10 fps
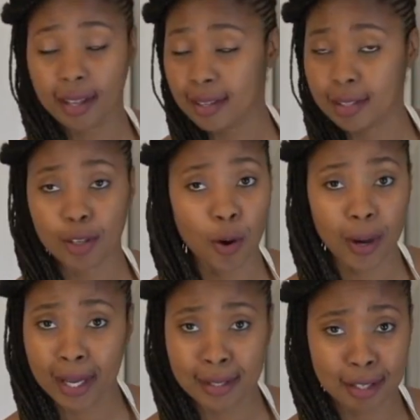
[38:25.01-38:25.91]
is no
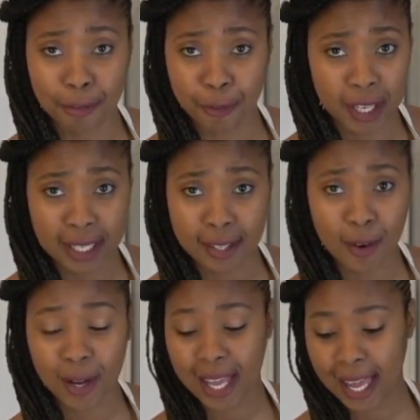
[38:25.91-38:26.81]
easy feat,
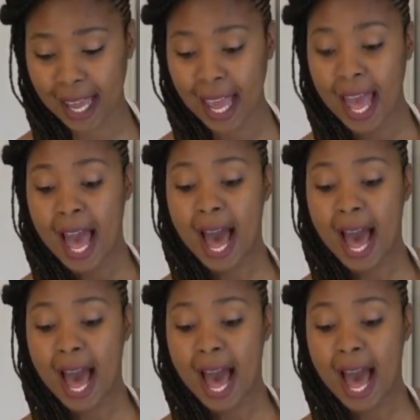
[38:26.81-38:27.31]
okay?